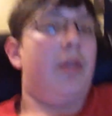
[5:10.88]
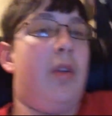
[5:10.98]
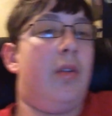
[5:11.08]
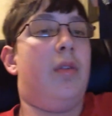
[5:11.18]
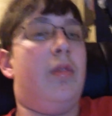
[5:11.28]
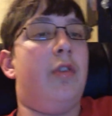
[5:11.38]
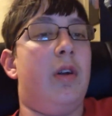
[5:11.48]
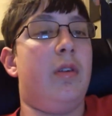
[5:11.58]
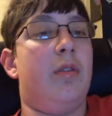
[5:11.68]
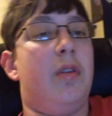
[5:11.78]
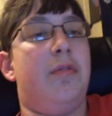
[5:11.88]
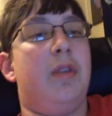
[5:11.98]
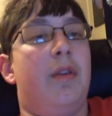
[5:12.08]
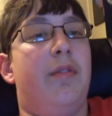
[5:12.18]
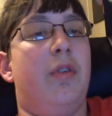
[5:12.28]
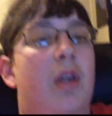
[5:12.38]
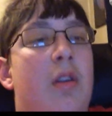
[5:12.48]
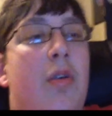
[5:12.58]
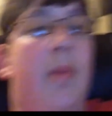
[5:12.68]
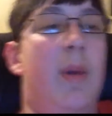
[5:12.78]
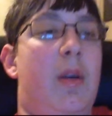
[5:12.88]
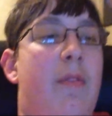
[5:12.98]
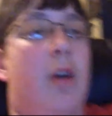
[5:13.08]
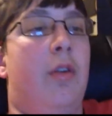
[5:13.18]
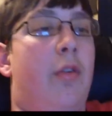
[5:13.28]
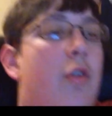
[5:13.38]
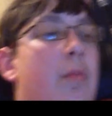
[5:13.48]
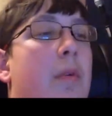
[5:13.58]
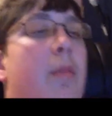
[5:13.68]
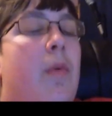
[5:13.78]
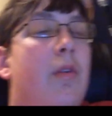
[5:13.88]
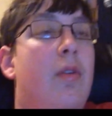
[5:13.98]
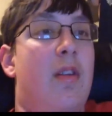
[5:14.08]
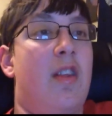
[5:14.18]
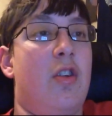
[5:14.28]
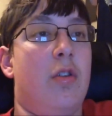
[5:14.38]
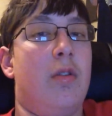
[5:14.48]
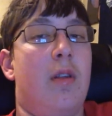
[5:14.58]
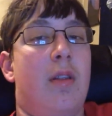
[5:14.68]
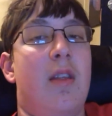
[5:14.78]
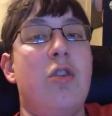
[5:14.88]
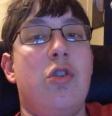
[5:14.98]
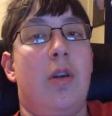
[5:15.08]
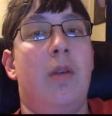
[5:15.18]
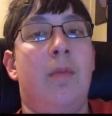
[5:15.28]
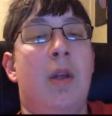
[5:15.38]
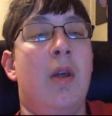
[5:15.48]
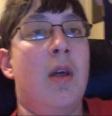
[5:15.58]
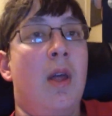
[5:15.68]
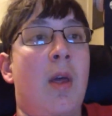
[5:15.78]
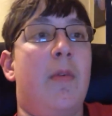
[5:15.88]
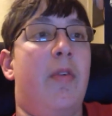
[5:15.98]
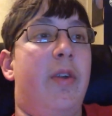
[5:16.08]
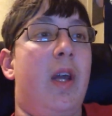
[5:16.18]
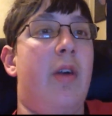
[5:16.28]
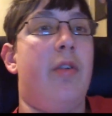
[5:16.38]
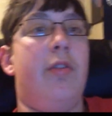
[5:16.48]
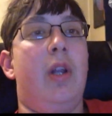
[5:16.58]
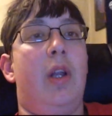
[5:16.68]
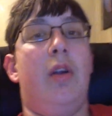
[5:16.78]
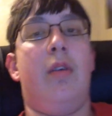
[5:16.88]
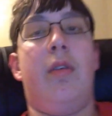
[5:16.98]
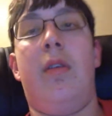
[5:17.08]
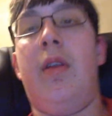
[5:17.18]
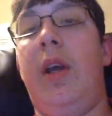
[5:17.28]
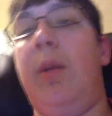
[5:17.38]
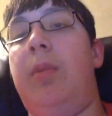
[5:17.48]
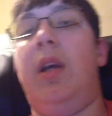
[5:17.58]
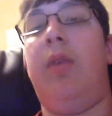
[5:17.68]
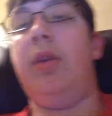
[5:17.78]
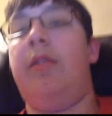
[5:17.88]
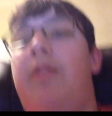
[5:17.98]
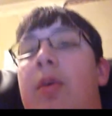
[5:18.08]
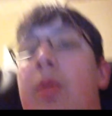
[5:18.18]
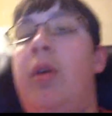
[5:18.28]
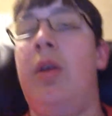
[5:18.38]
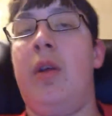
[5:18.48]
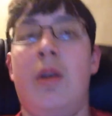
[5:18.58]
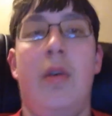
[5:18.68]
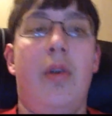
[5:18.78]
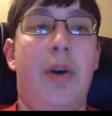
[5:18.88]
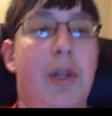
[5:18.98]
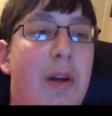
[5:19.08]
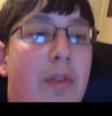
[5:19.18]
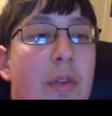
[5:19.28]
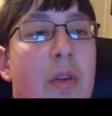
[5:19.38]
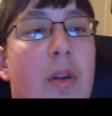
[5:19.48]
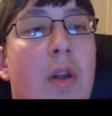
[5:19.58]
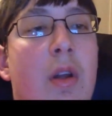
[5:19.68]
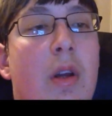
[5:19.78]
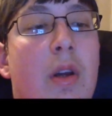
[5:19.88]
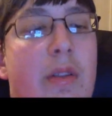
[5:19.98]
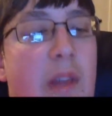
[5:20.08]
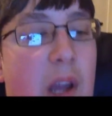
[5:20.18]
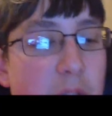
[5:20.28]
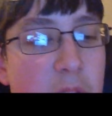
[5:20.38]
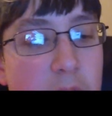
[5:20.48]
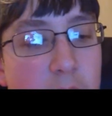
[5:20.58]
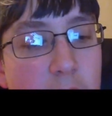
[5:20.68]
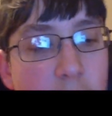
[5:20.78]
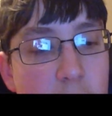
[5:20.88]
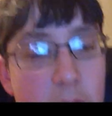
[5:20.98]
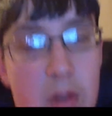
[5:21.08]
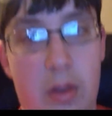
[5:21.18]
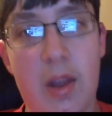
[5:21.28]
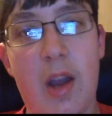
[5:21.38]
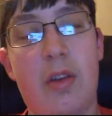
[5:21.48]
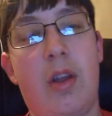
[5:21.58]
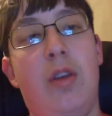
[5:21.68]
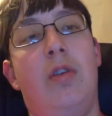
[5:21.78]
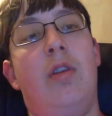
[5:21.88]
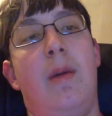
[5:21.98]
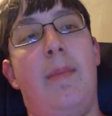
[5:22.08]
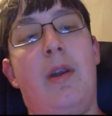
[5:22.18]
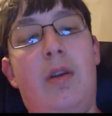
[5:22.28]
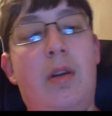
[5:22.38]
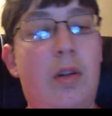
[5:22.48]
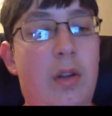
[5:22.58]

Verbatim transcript: or get for the next few days until I make a final decision. decision. But for now, it really looks like I'm sticking with the phone. It really does. Cause it sounds and it sounds and looks a lot better,